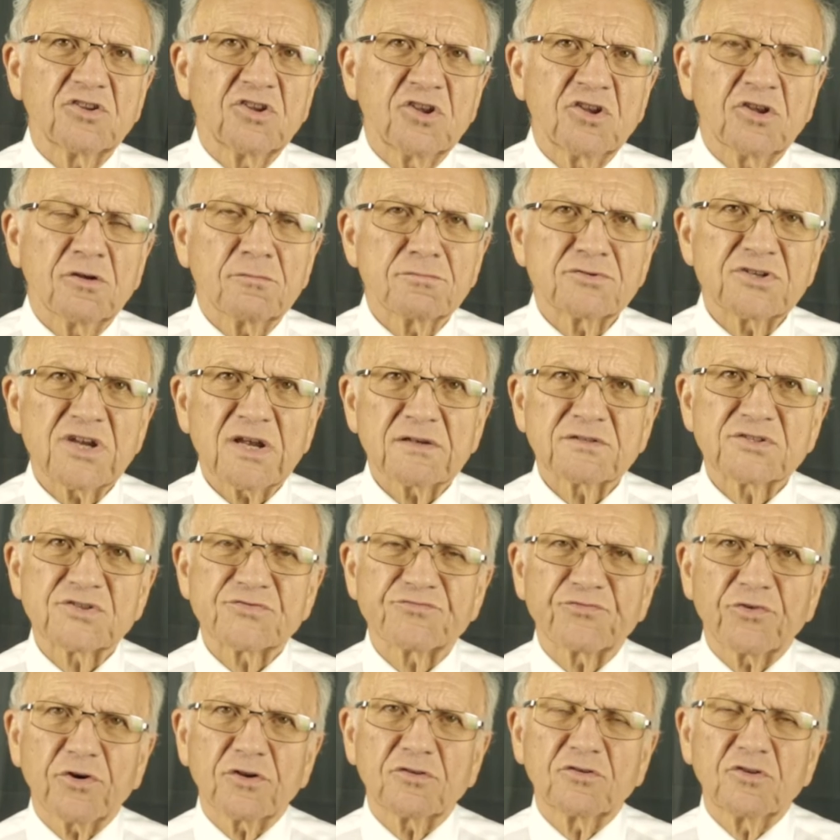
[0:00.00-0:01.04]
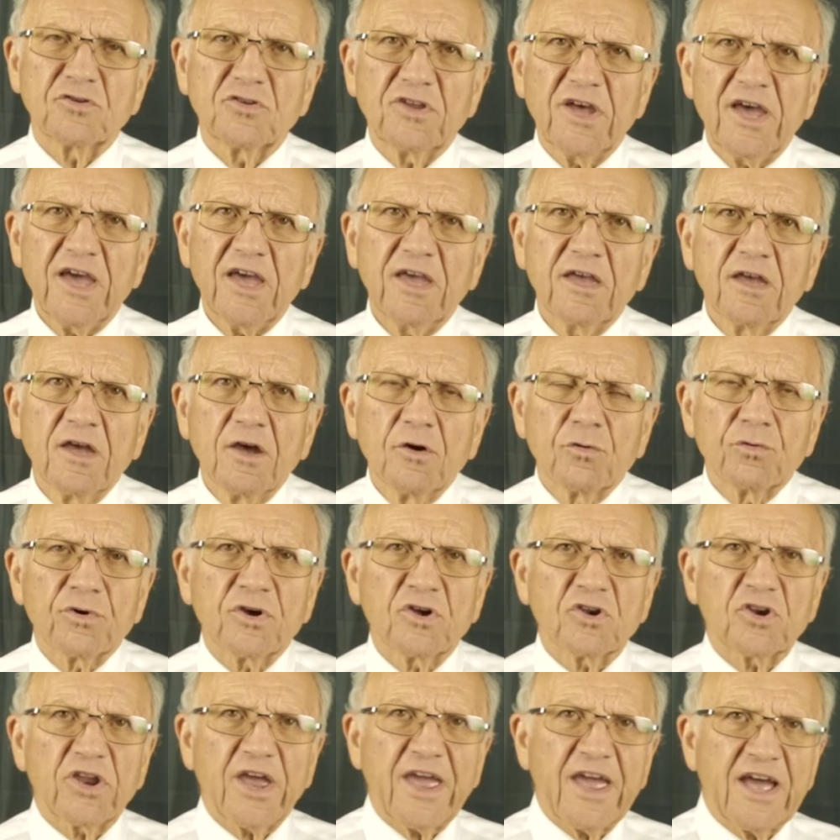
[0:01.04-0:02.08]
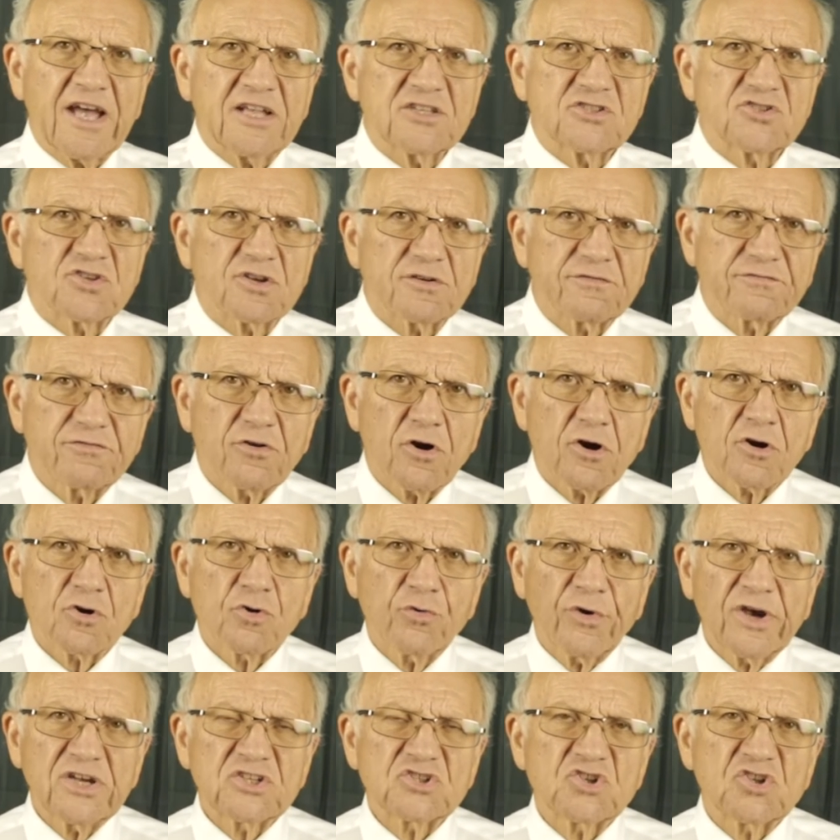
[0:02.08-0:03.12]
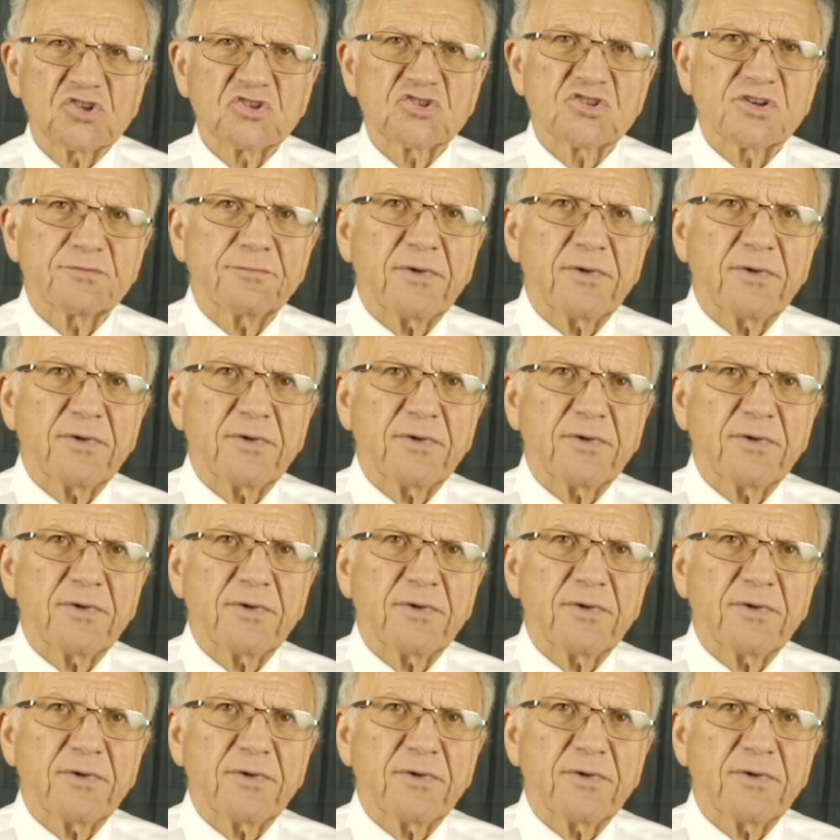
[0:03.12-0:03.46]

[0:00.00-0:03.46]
Tito Jackson for today. We're going to answer four questions